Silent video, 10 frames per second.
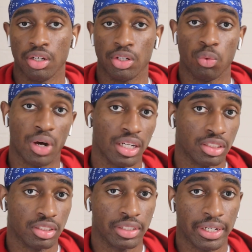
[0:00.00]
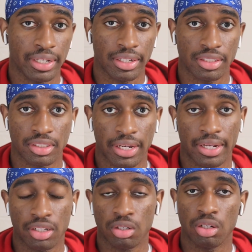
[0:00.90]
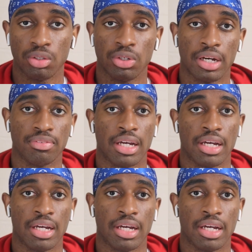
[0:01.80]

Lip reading: your washing days, and you have